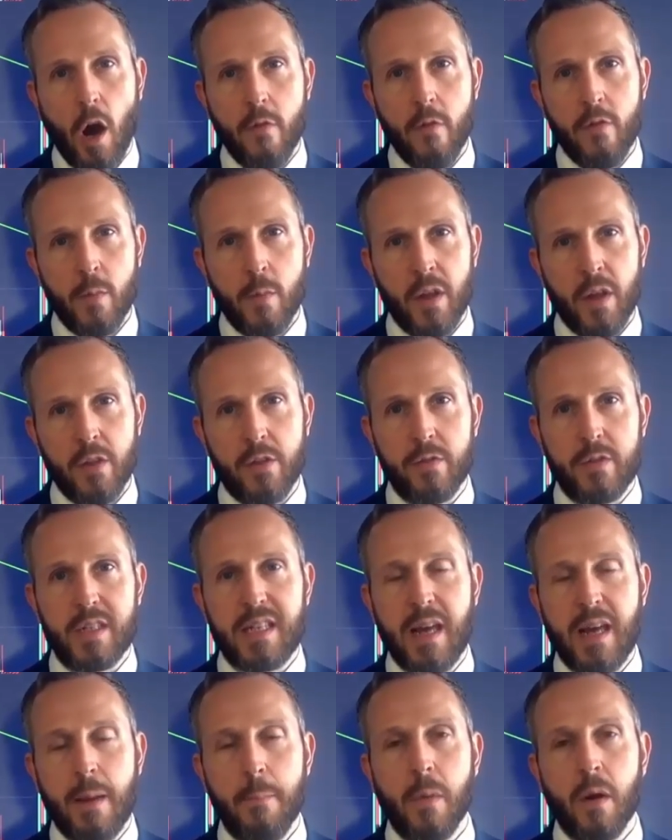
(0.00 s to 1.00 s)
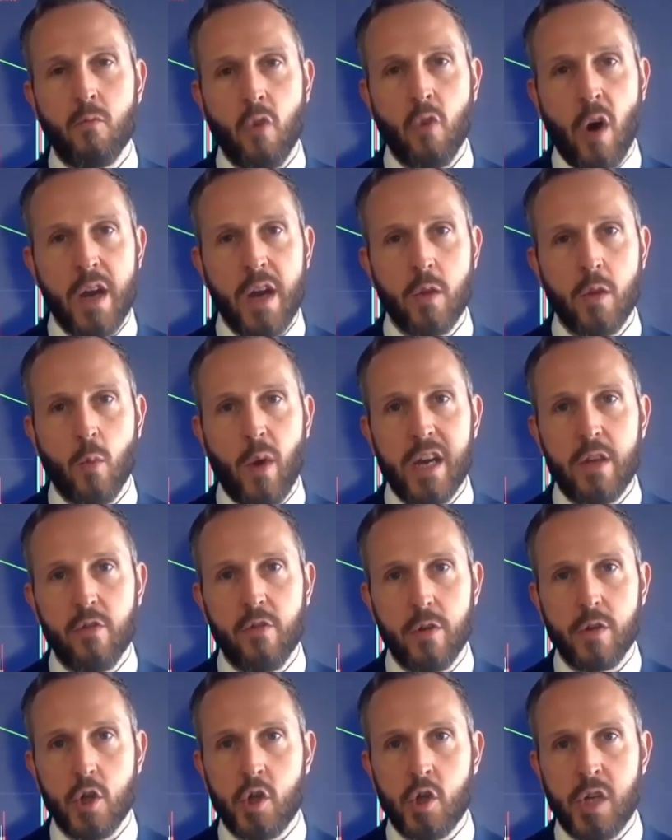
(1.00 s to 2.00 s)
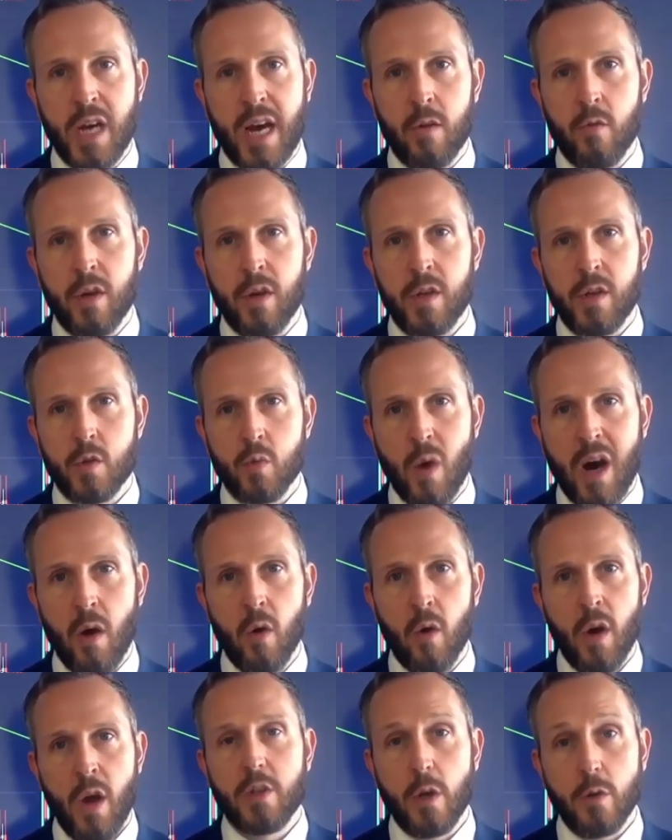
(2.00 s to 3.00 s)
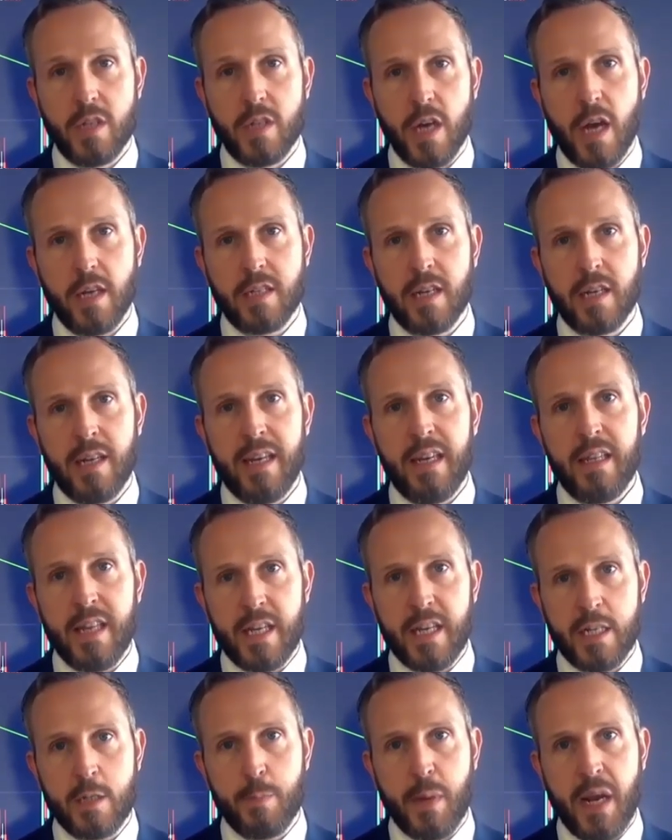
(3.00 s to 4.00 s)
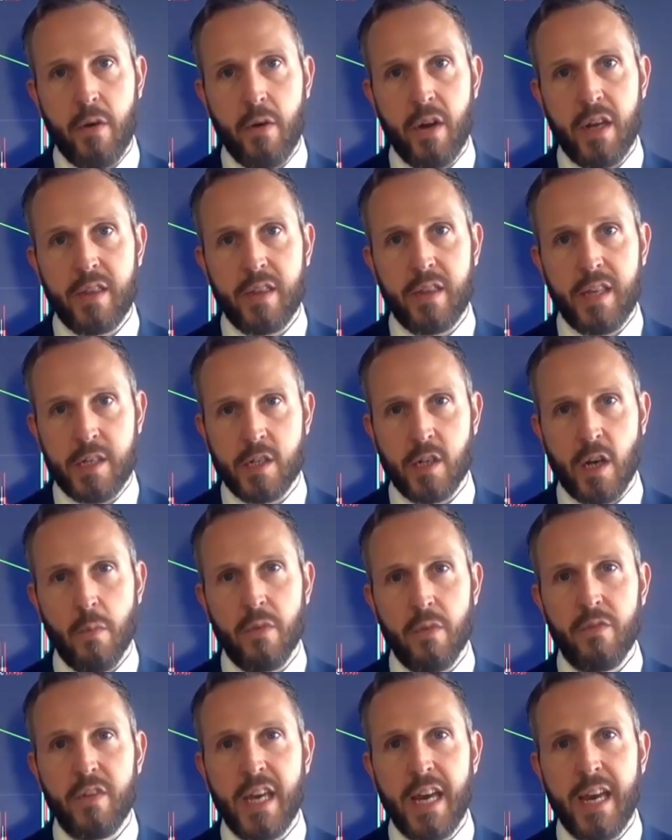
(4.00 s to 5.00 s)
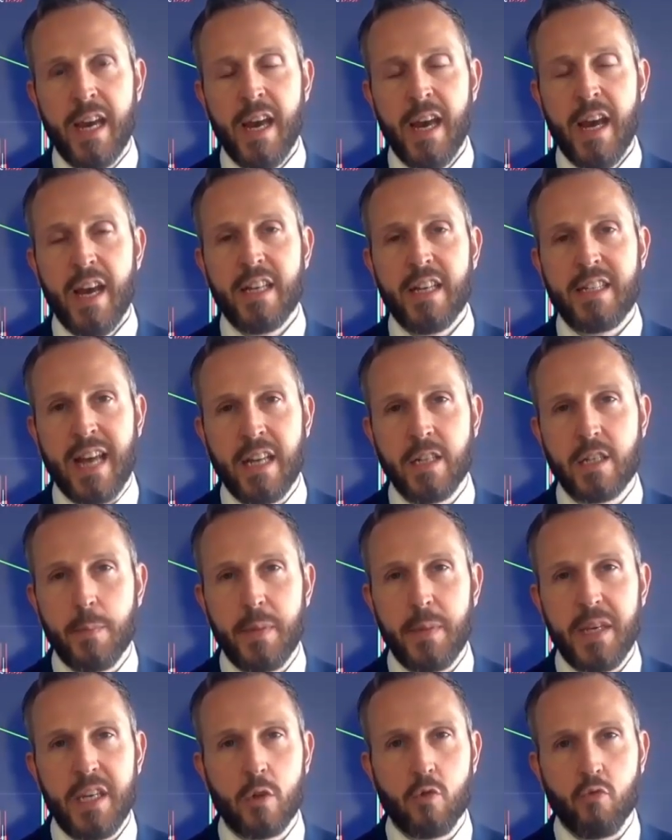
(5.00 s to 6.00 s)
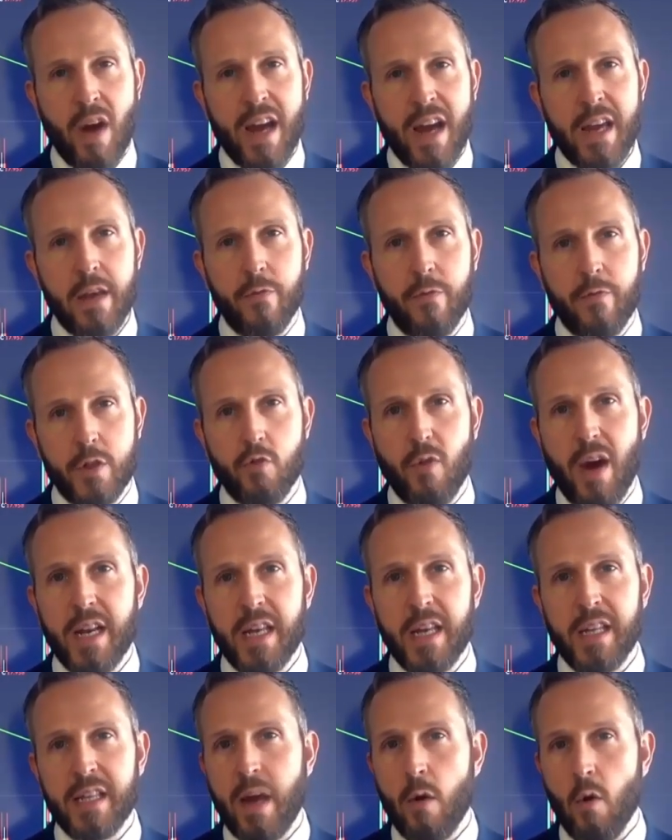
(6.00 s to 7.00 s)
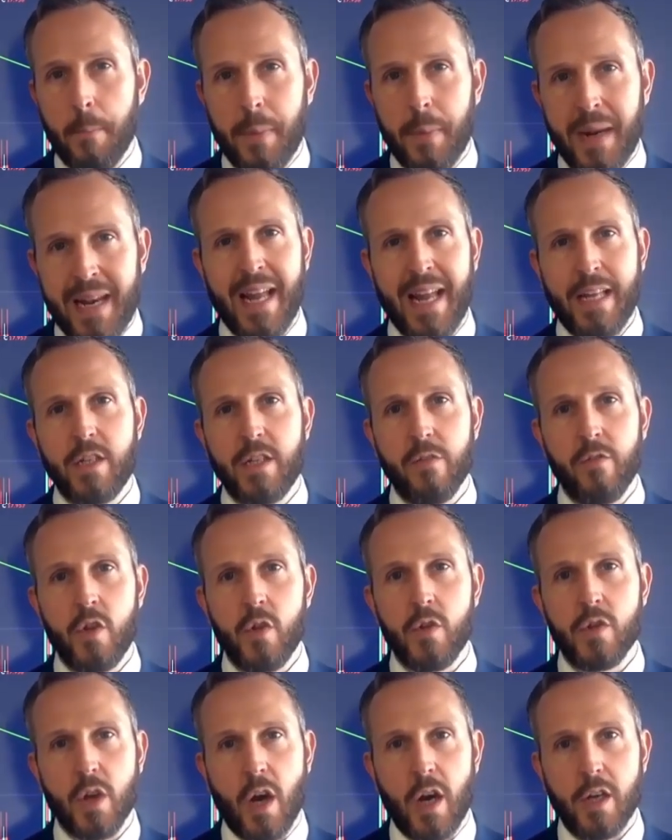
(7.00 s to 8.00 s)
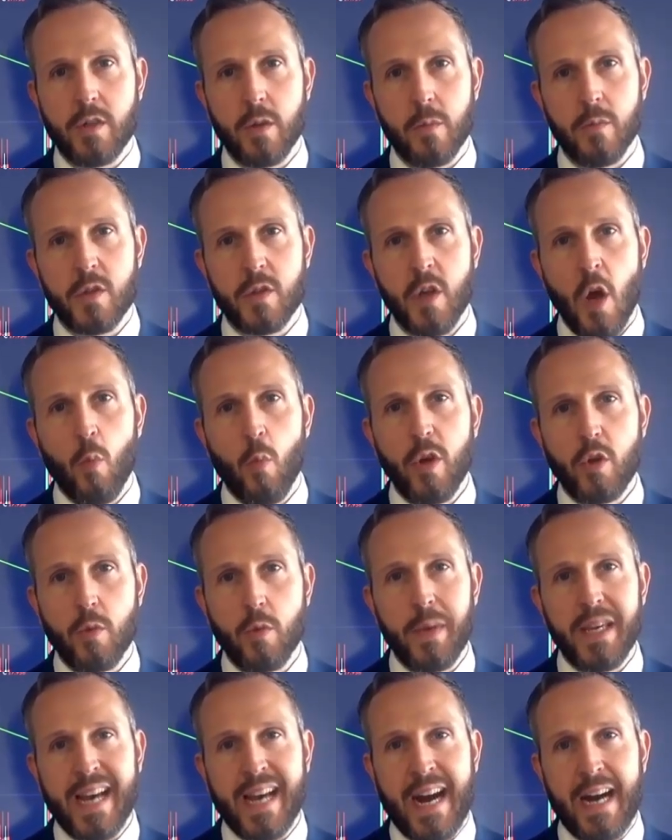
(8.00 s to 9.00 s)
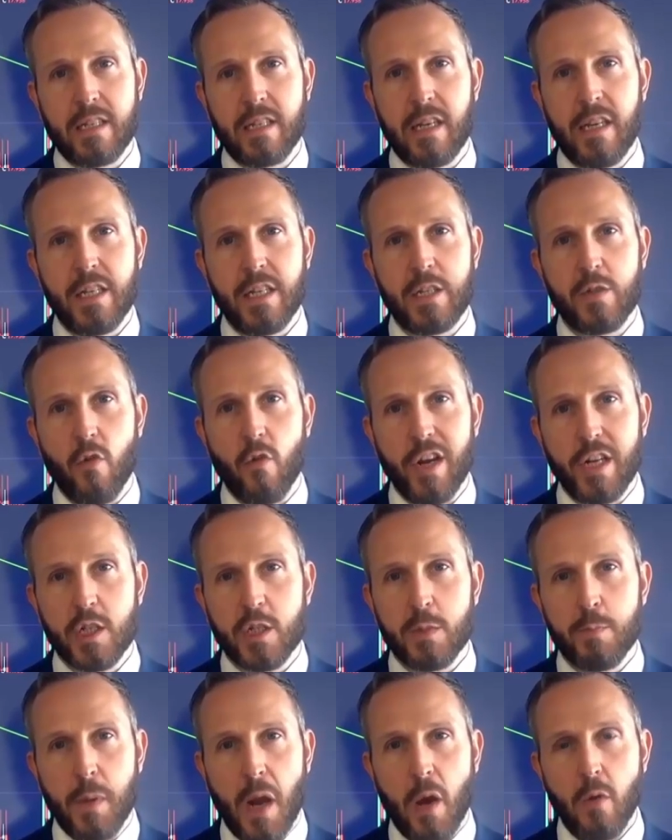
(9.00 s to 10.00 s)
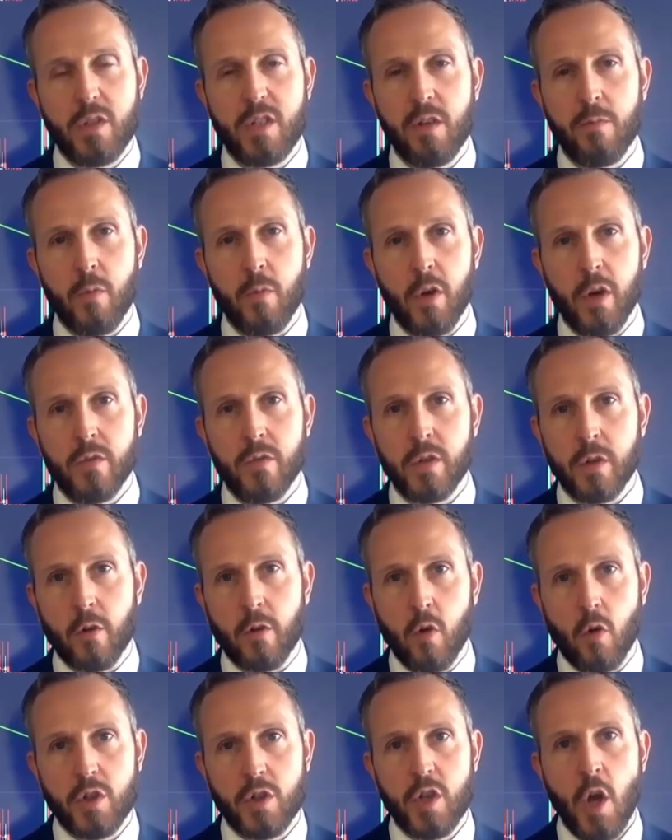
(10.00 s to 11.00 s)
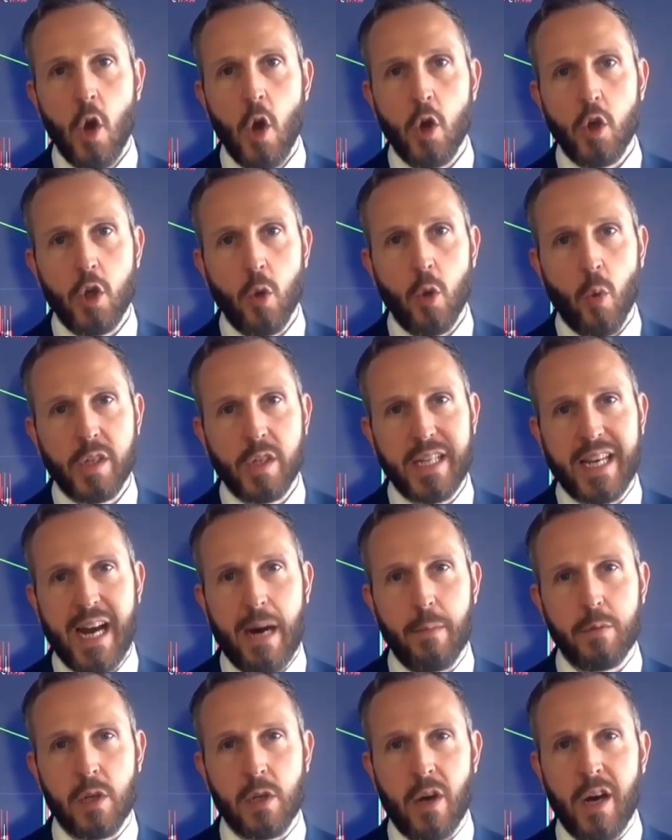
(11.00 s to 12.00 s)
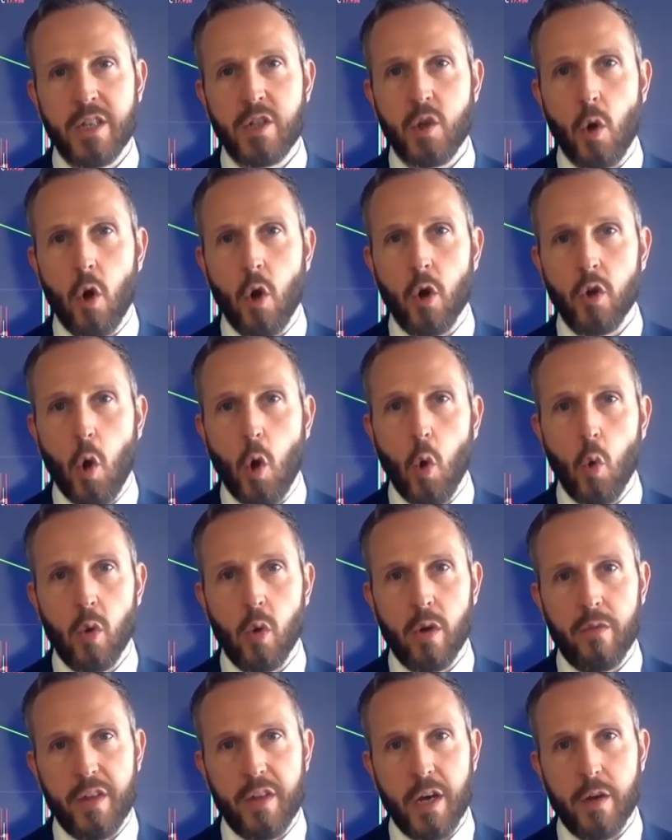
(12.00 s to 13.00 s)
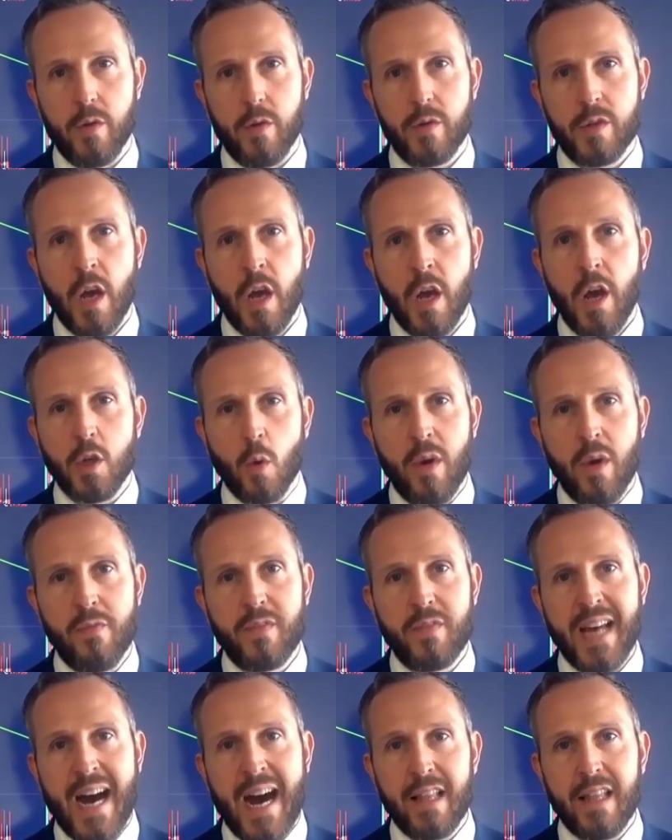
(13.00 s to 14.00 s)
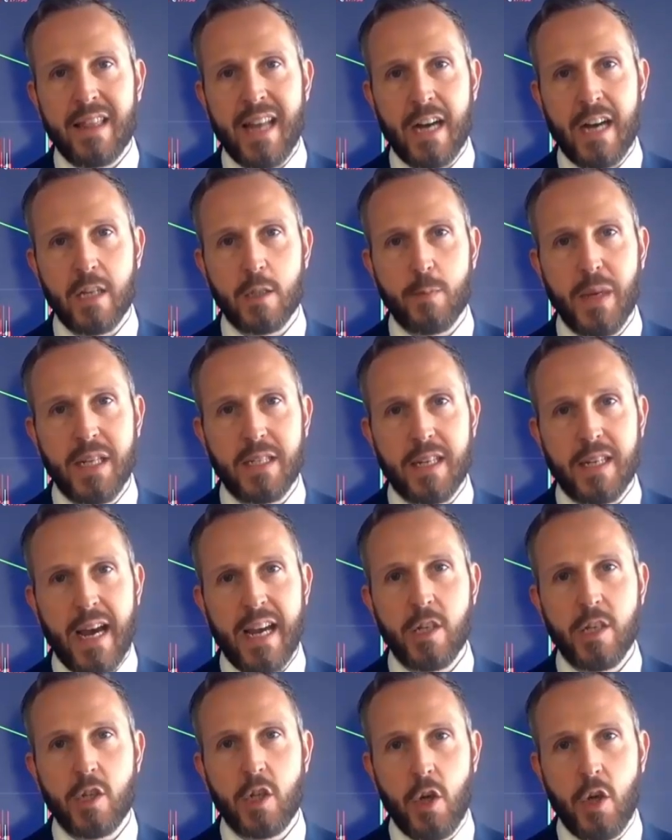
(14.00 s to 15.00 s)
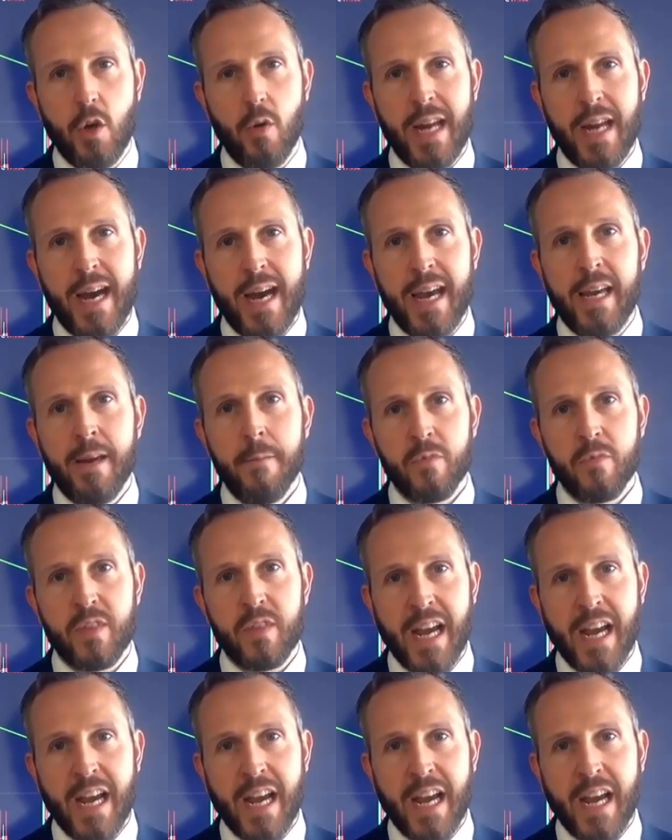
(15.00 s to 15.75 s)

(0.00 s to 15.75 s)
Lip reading: over the month of December and right the way through to January as well. So certainly this period, this time of year, tends to be great for trading. There are plenty of news items which will be catalysts for explosive moves. And of course, you want to capitalize on all of those. So with that, that's been today's Q&A.